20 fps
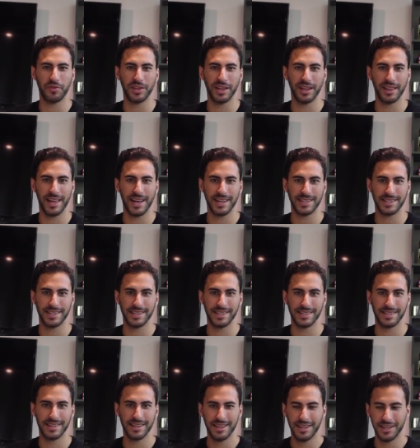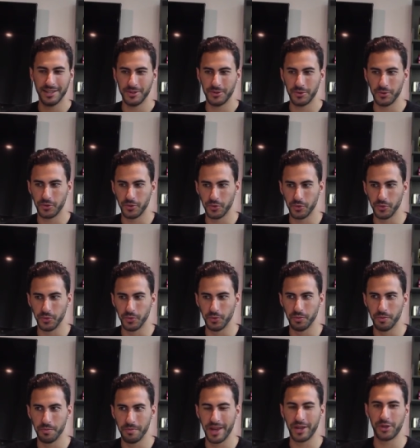of the lessons to, to
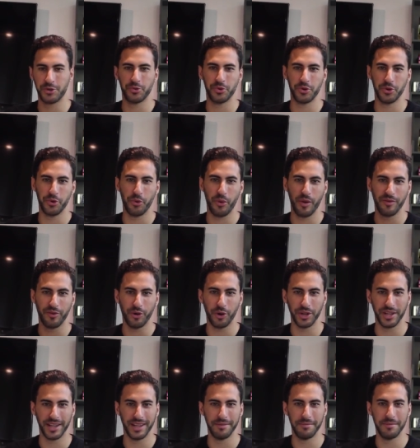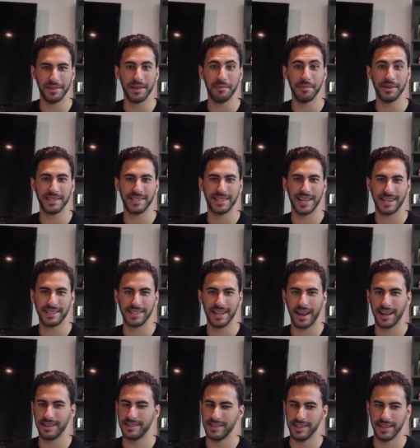make sure you're avoiding the mistakes
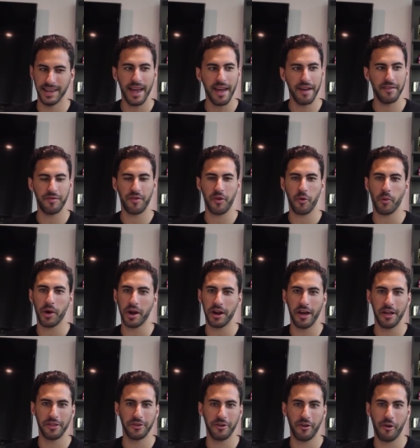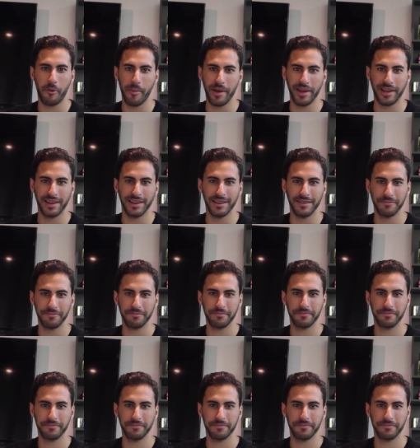that I see everyone other are making.